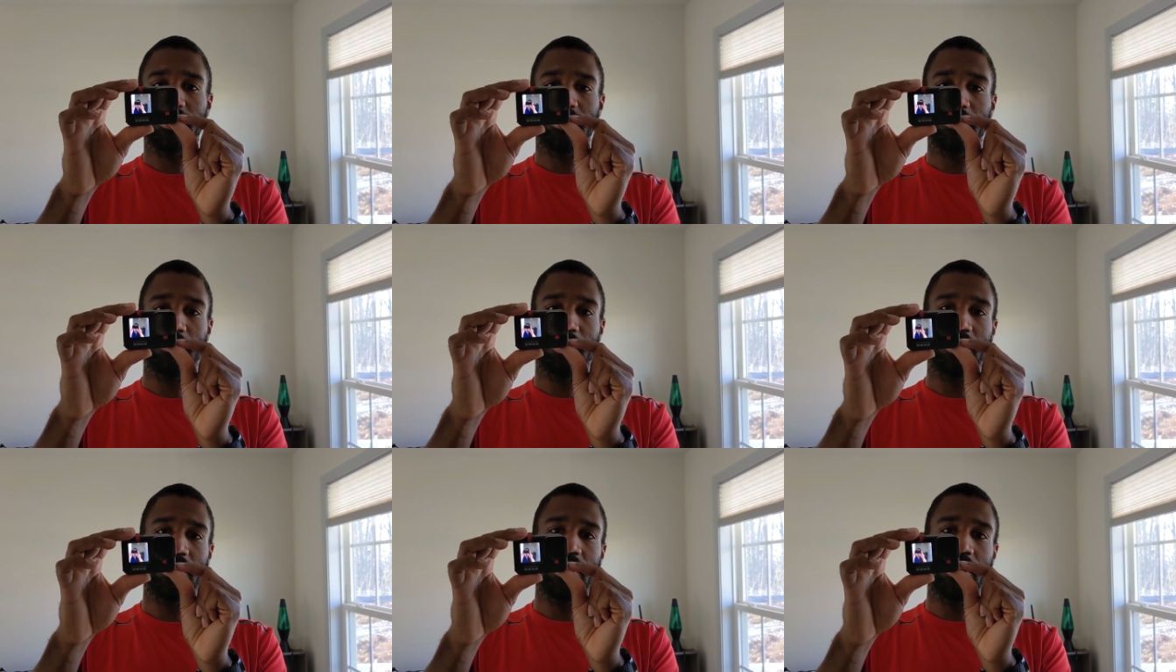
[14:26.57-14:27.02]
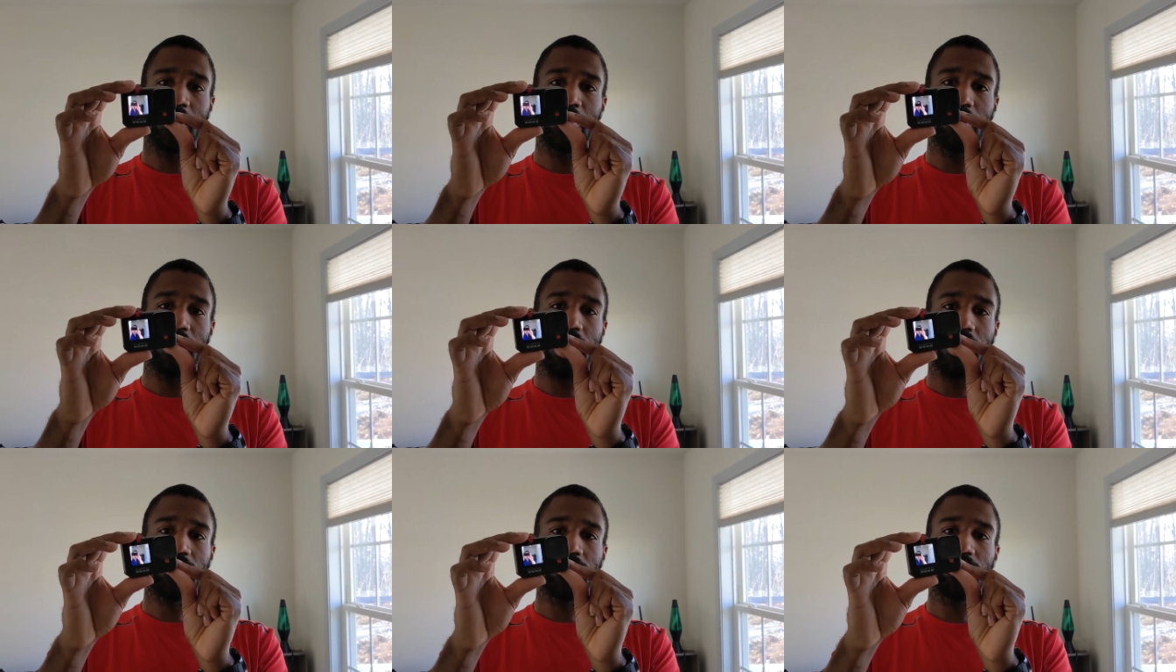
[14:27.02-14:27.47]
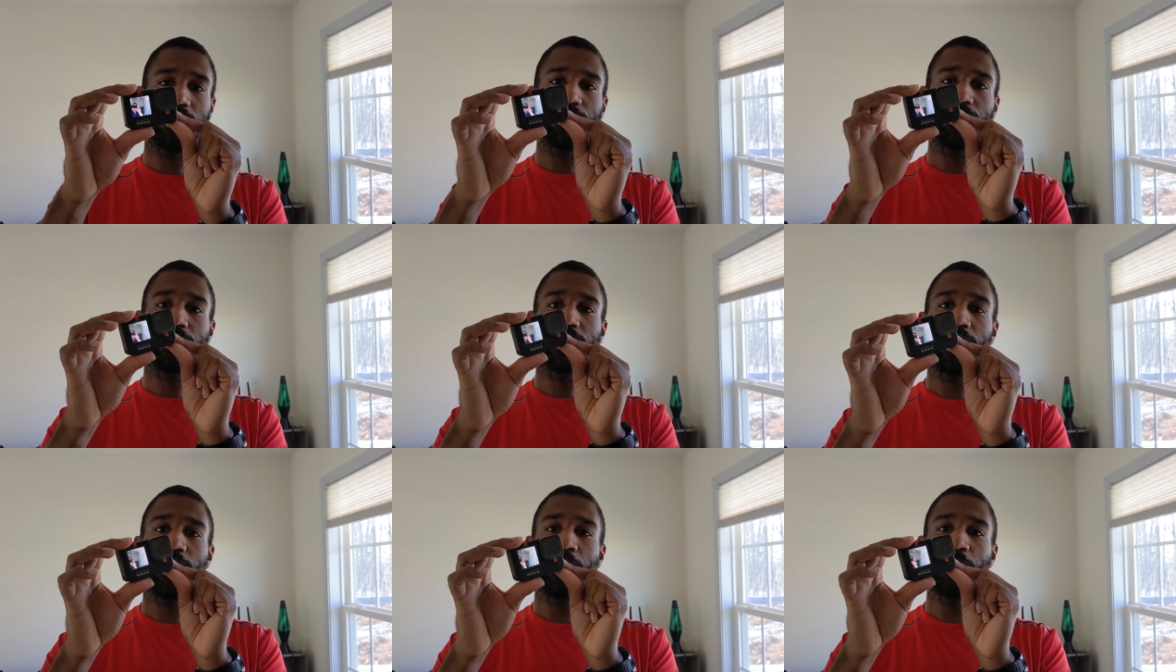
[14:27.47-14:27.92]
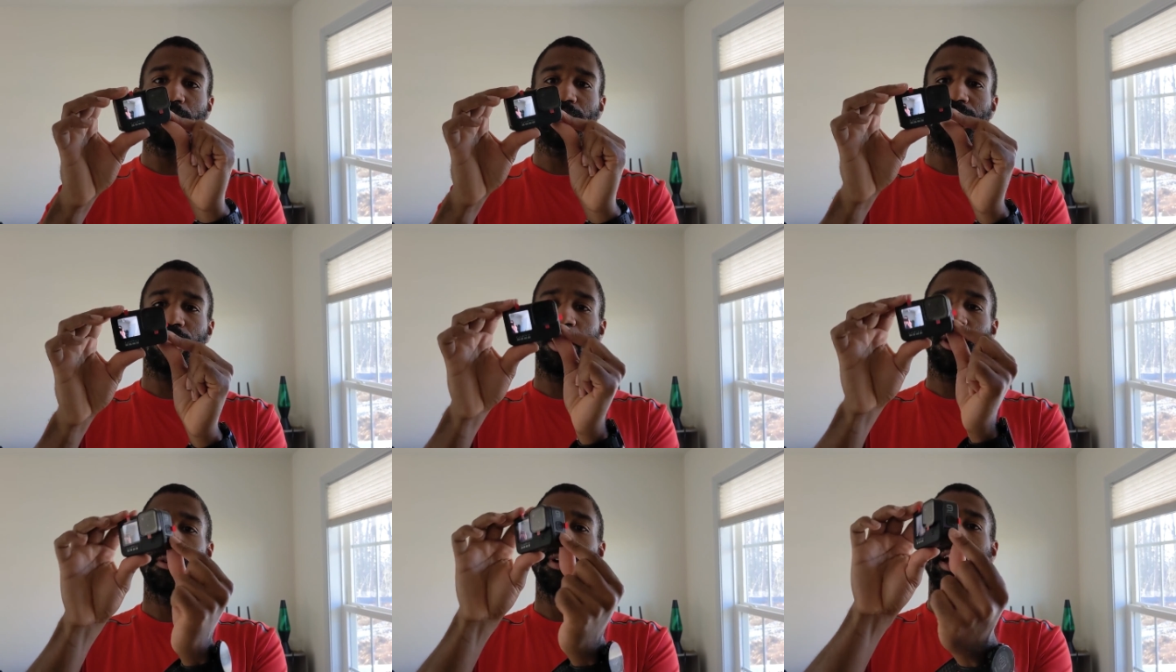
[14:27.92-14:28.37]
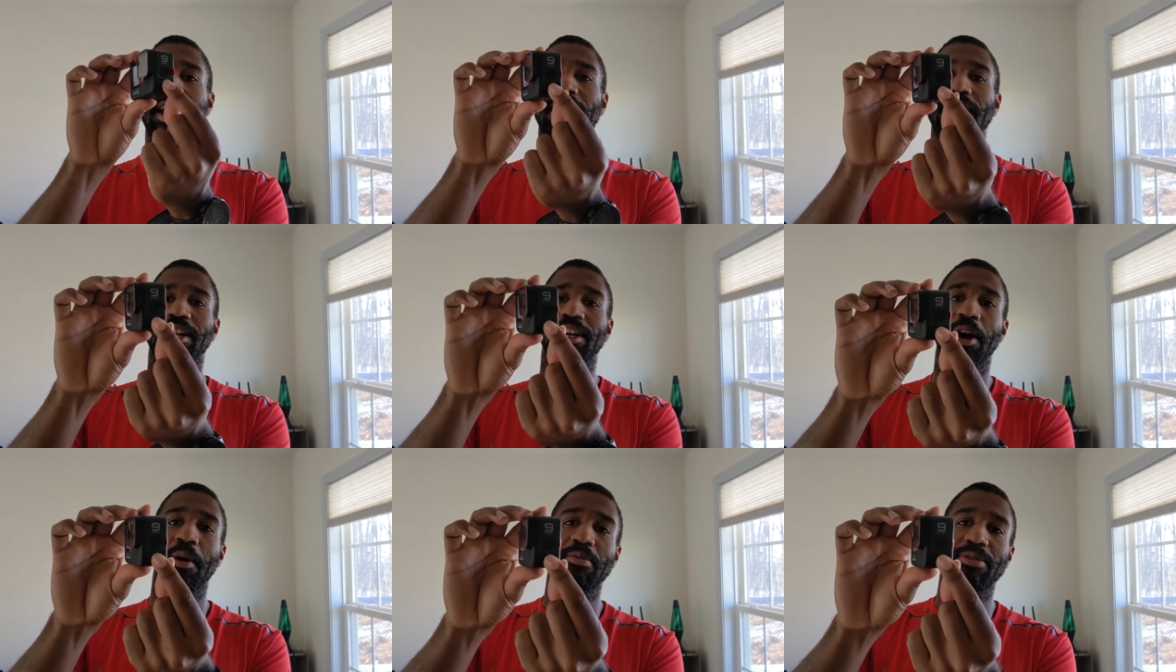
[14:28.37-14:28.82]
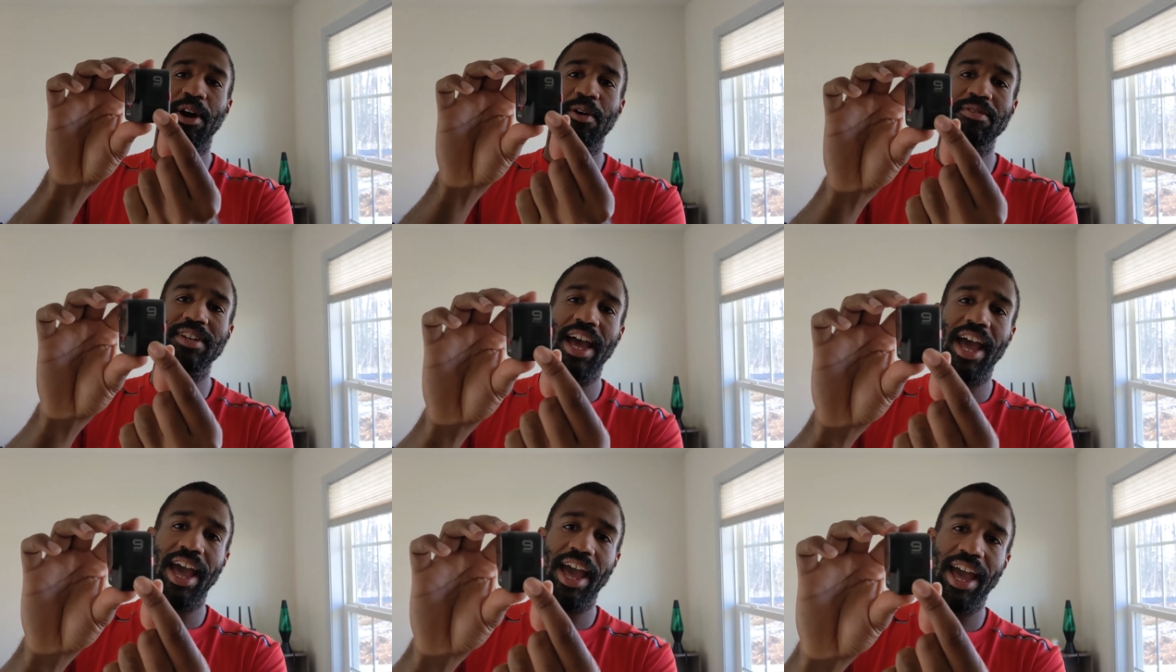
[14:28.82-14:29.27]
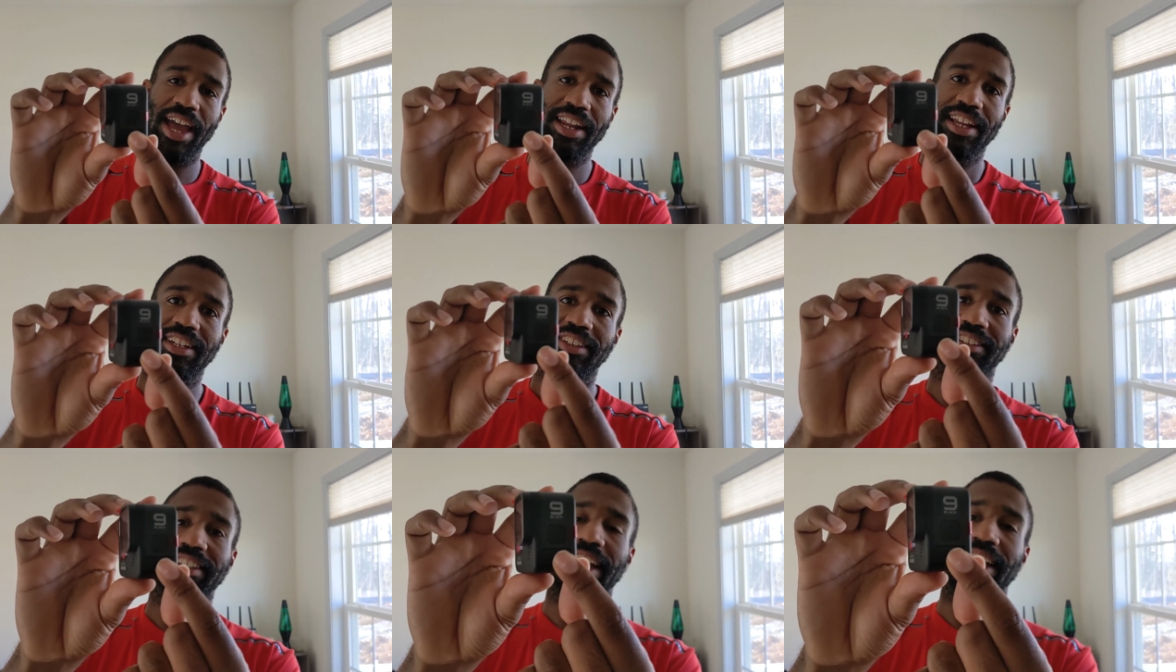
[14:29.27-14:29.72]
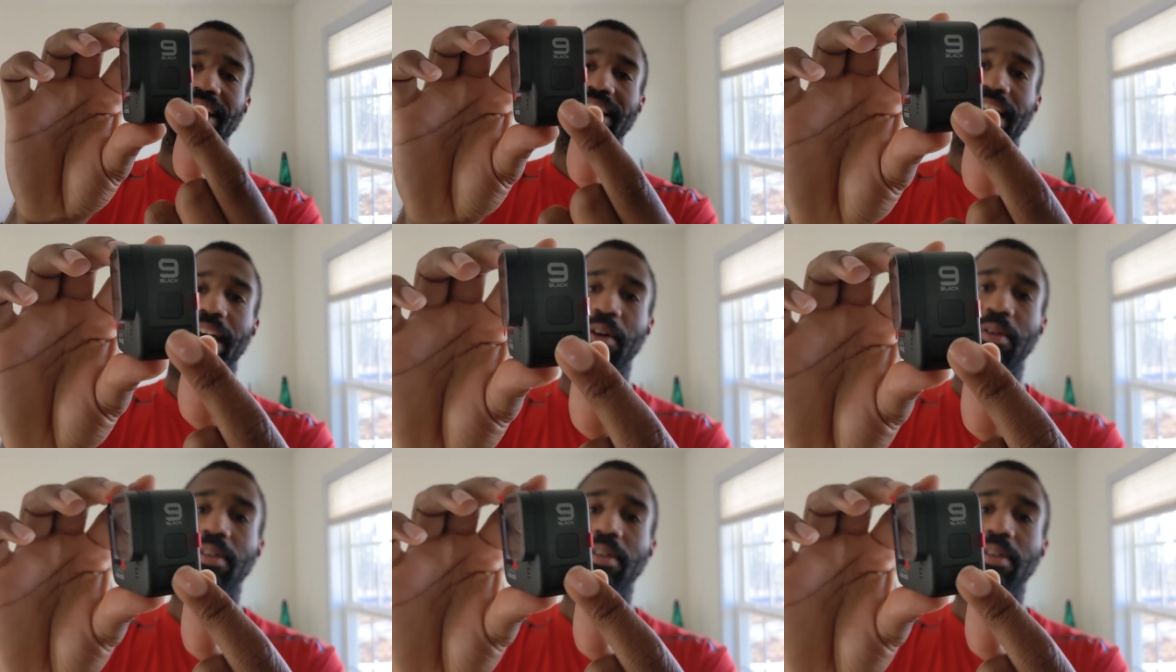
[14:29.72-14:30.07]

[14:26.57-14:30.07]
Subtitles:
has been the unboxing of the GoPro 9. Check it out.